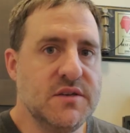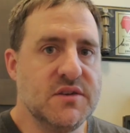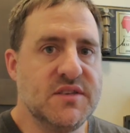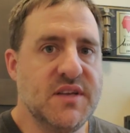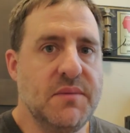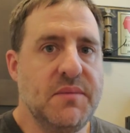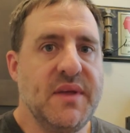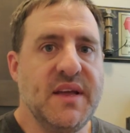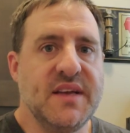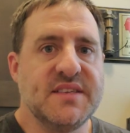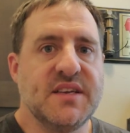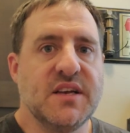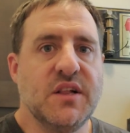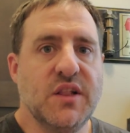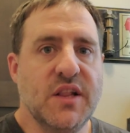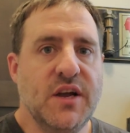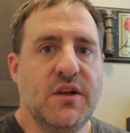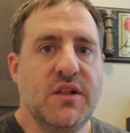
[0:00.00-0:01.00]
So something is
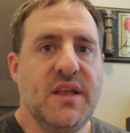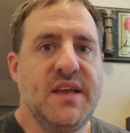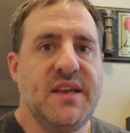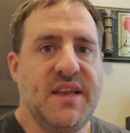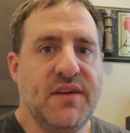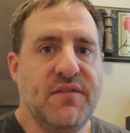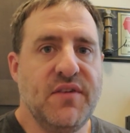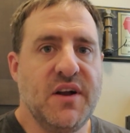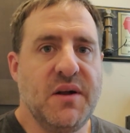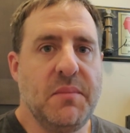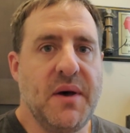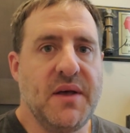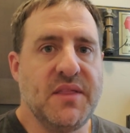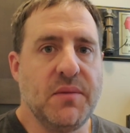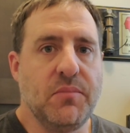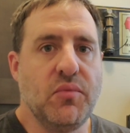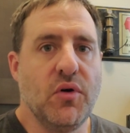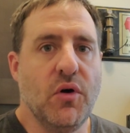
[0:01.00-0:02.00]
clearly different about
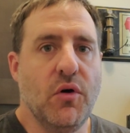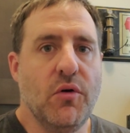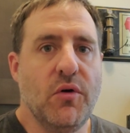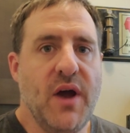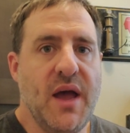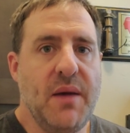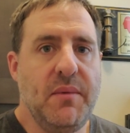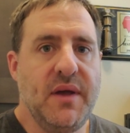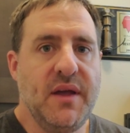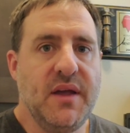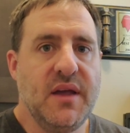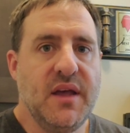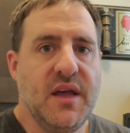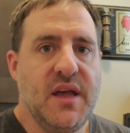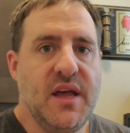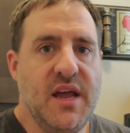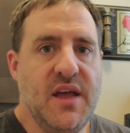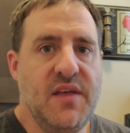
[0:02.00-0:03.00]
the programming
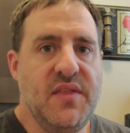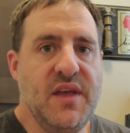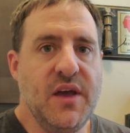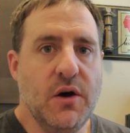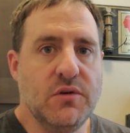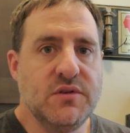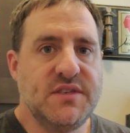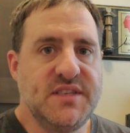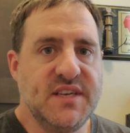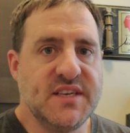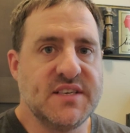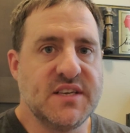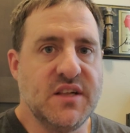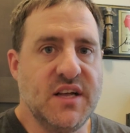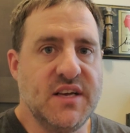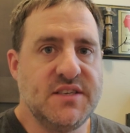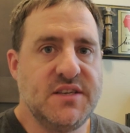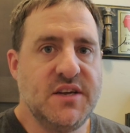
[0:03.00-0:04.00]
in the '06
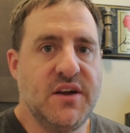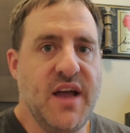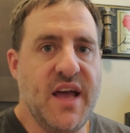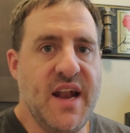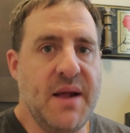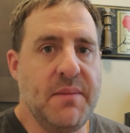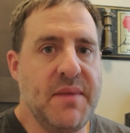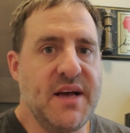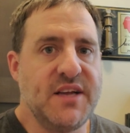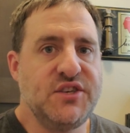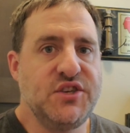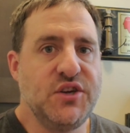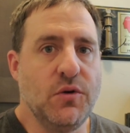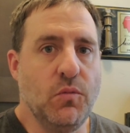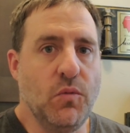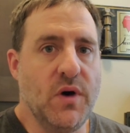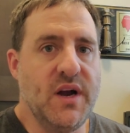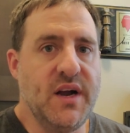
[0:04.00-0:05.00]
cluster, and I'm not
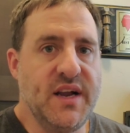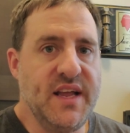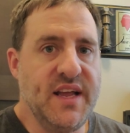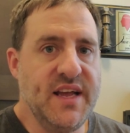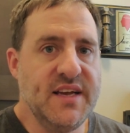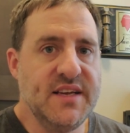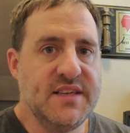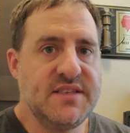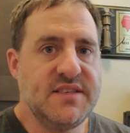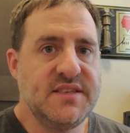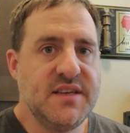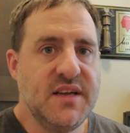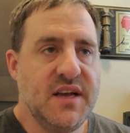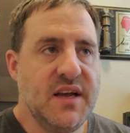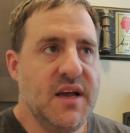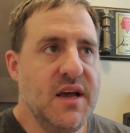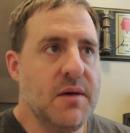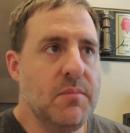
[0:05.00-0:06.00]
sure what it is,
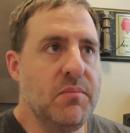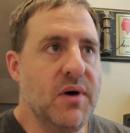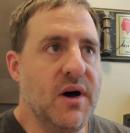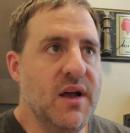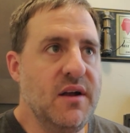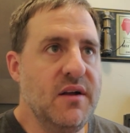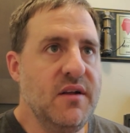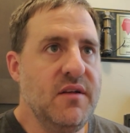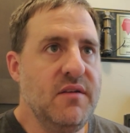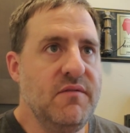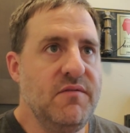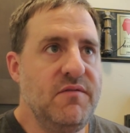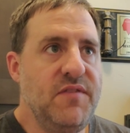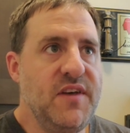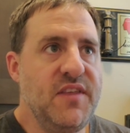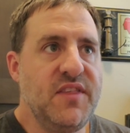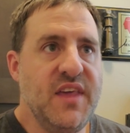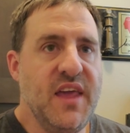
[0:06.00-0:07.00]
but
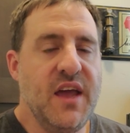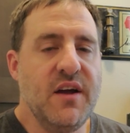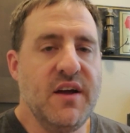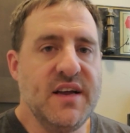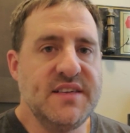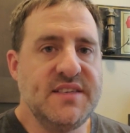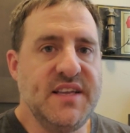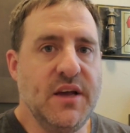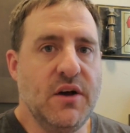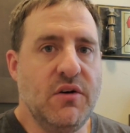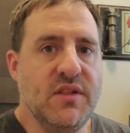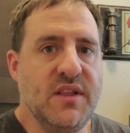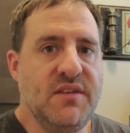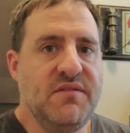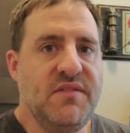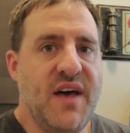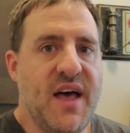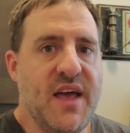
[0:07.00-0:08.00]
fifth gear is the
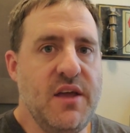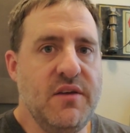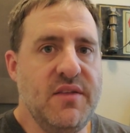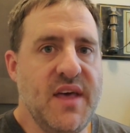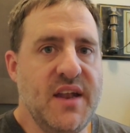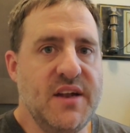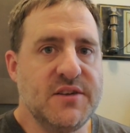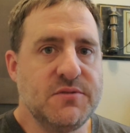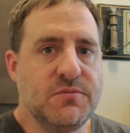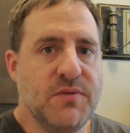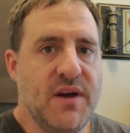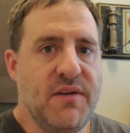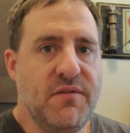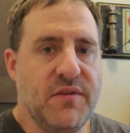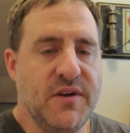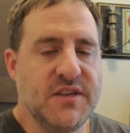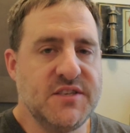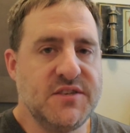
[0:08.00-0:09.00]
only value that is
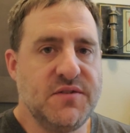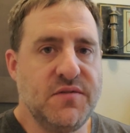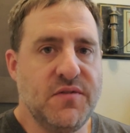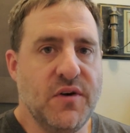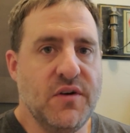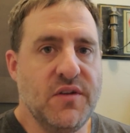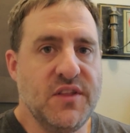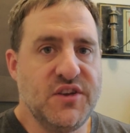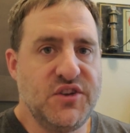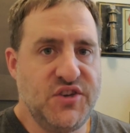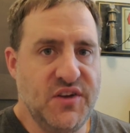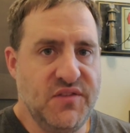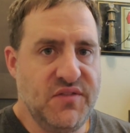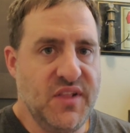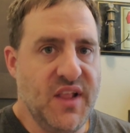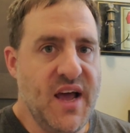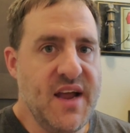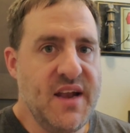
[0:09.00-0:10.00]
referenced for the
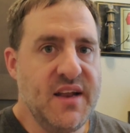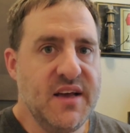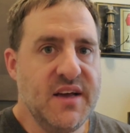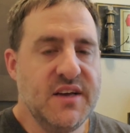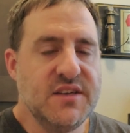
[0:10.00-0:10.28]
shift light.